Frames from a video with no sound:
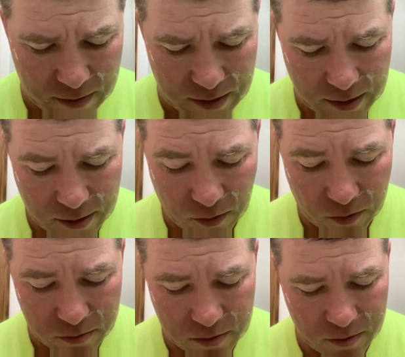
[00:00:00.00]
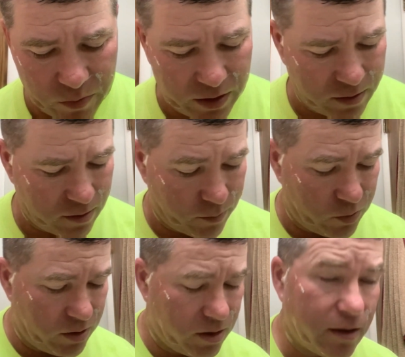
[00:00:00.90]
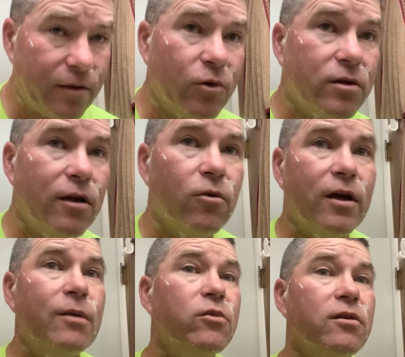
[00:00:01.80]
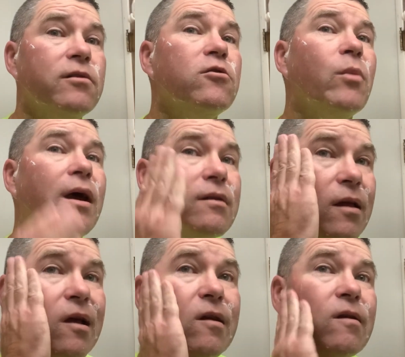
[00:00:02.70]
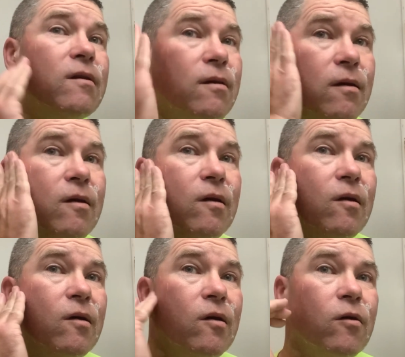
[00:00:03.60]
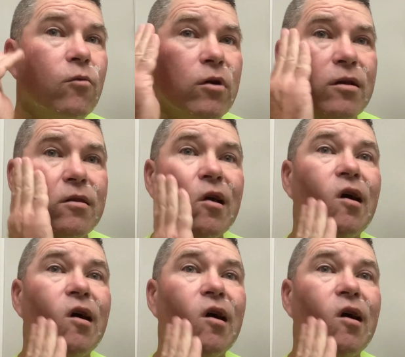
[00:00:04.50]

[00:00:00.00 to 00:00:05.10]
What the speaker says: it also makes you appreciate what they were able to do back then with